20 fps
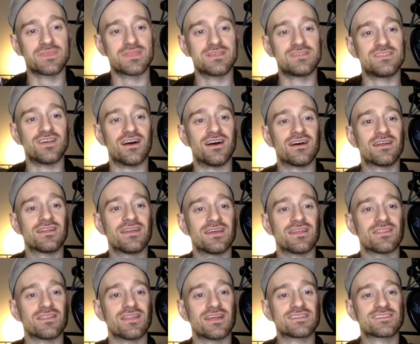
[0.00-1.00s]
Done.
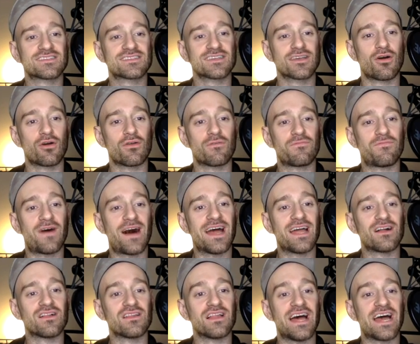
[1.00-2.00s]
Let's go to
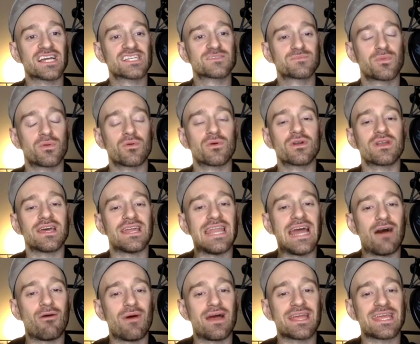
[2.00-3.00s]
File, Export, and
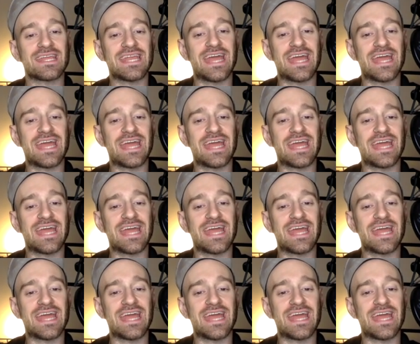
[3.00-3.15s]
now I can